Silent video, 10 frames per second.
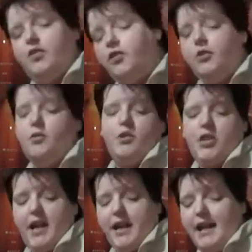do
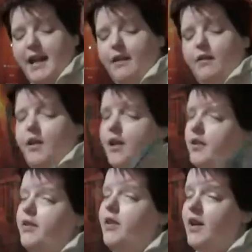check out
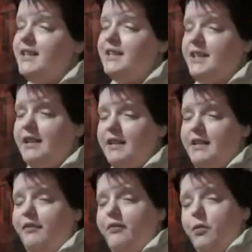
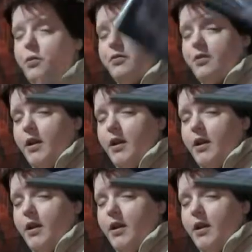1984's